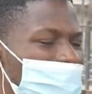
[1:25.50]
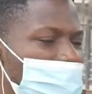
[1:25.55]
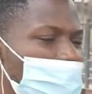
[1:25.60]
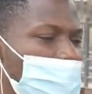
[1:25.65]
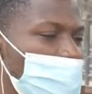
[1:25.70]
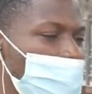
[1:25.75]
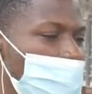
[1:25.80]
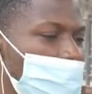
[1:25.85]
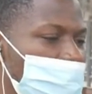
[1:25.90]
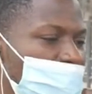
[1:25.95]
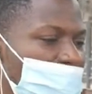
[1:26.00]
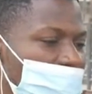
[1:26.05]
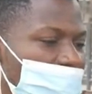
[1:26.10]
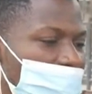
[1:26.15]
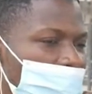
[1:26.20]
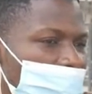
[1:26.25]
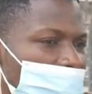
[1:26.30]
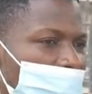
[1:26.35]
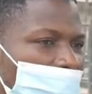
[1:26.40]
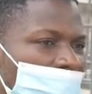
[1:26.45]
it should be.
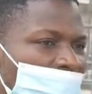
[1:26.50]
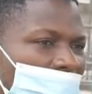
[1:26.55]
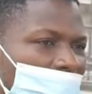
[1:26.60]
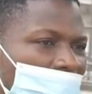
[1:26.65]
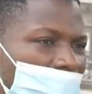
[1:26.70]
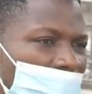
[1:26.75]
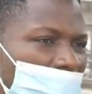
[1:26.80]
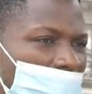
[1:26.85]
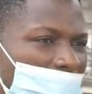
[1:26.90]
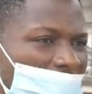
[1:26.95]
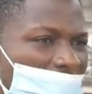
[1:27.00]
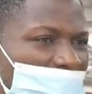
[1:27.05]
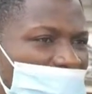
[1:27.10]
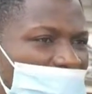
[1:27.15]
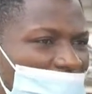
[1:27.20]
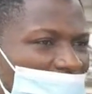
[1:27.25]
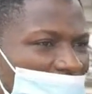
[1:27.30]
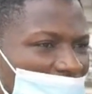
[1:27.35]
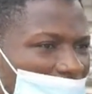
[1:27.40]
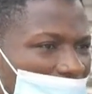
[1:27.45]
We have
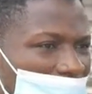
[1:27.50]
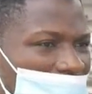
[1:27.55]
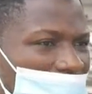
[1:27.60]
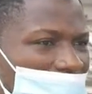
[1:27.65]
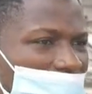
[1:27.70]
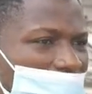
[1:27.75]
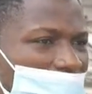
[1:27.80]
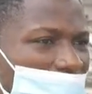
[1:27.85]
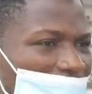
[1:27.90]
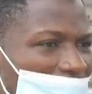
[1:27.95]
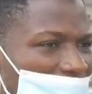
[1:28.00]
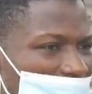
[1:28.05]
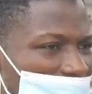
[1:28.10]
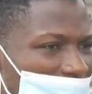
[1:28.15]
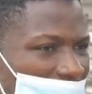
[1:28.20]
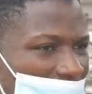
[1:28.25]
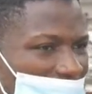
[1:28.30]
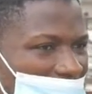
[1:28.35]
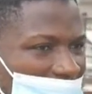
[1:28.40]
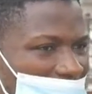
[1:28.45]
the north, we have
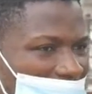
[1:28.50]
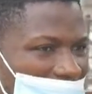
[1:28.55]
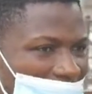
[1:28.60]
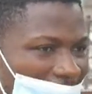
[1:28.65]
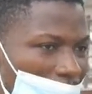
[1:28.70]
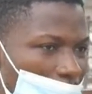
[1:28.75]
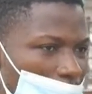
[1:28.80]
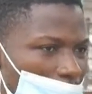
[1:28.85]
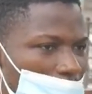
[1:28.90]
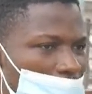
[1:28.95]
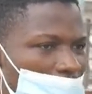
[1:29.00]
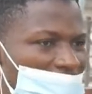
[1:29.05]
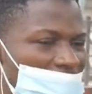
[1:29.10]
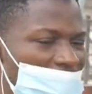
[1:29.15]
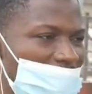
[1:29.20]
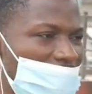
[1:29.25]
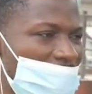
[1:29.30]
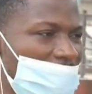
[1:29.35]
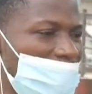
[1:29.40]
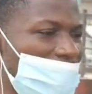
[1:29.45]
the
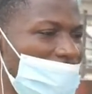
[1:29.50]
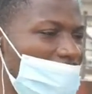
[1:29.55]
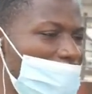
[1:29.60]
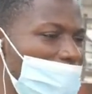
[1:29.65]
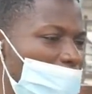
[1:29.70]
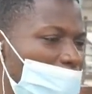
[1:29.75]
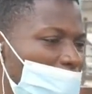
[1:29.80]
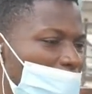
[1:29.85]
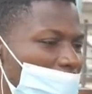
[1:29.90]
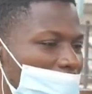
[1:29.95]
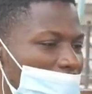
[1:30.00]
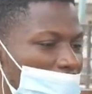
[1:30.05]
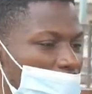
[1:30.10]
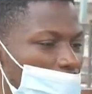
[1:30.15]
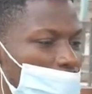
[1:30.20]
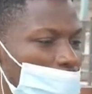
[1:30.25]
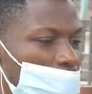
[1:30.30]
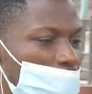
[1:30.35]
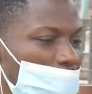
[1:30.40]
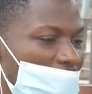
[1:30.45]
south now broken
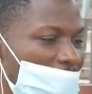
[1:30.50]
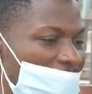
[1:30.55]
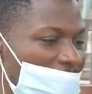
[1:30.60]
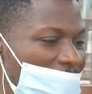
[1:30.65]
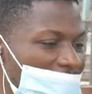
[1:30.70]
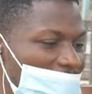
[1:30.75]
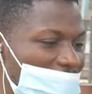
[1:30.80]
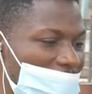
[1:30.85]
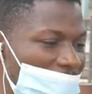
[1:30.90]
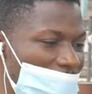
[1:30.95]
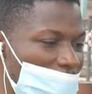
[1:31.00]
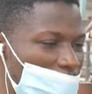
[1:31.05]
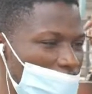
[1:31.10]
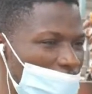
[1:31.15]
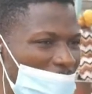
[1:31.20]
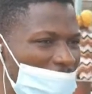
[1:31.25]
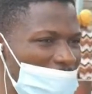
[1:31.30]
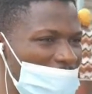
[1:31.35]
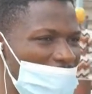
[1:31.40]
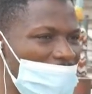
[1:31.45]
into two, the east and
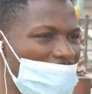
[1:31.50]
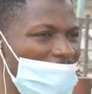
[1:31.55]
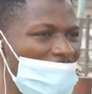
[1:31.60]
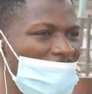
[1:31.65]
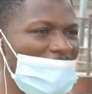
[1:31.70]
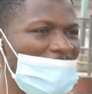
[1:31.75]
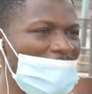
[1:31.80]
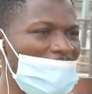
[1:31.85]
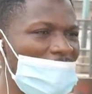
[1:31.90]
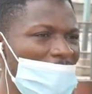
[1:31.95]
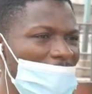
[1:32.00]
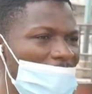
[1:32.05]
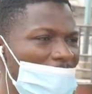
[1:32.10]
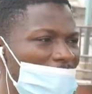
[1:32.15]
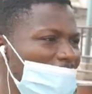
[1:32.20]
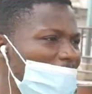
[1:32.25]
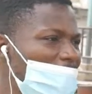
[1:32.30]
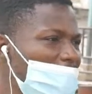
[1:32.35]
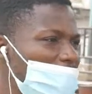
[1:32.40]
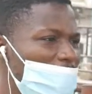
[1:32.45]
west,
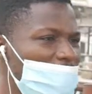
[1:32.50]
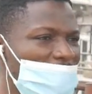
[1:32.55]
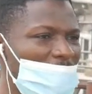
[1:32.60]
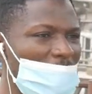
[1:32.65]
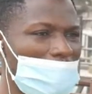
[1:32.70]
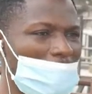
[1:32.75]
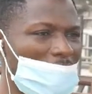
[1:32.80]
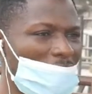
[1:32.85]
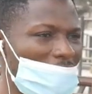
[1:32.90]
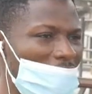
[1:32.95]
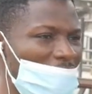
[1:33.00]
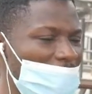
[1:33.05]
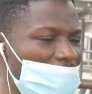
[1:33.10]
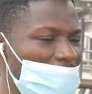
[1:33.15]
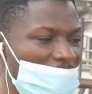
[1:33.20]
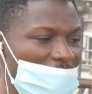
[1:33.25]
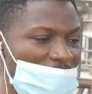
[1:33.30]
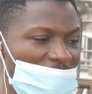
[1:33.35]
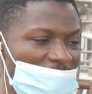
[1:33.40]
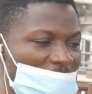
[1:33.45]
and each of them can
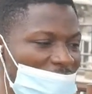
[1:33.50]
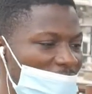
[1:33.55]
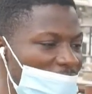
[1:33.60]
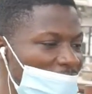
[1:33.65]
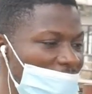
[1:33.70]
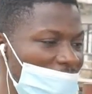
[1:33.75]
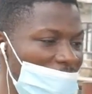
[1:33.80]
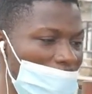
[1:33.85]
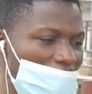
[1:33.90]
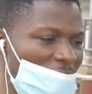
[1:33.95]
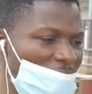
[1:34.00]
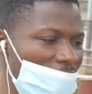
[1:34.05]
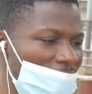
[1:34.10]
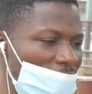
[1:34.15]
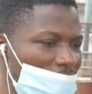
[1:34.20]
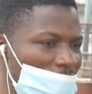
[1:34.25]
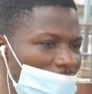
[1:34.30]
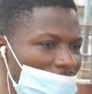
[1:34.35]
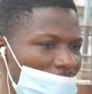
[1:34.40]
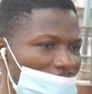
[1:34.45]
actually stay
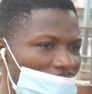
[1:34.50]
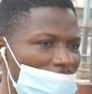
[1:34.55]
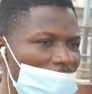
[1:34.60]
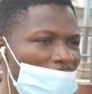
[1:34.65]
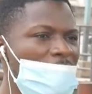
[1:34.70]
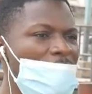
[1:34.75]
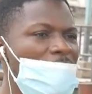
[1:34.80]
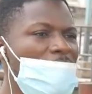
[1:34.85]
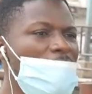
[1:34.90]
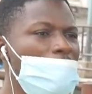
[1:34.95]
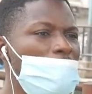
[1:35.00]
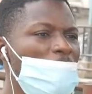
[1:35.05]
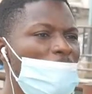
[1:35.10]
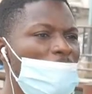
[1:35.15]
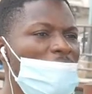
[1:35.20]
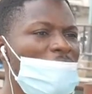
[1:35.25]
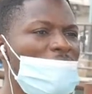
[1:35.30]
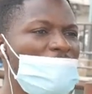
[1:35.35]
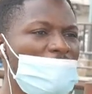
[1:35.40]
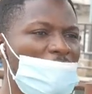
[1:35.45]
independently.
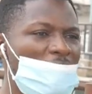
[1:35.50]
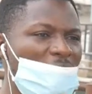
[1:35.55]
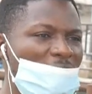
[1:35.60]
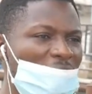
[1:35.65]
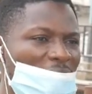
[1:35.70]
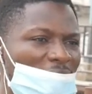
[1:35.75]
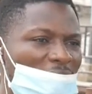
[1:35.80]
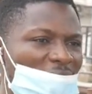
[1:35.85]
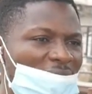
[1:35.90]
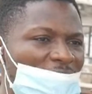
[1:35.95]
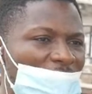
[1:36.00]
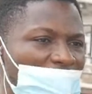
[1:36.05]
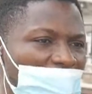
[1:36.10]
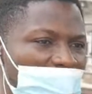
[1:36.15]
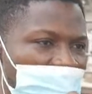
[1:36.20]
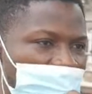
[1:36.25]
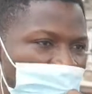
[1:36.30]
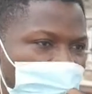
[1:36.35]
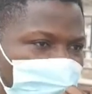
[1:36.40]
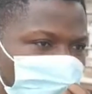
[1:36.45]
But if we now have a
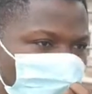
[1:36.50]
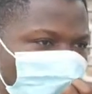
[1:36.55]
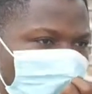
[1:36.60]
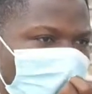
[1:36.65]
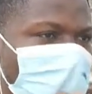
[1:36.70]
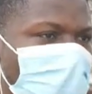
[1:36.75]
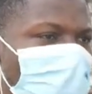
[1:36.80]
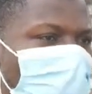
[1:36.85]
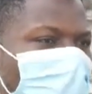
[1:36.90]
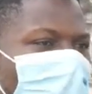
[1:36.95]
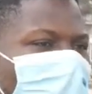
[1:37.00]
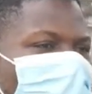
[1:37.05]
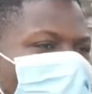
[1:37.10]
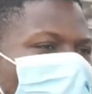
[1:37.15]
case where we are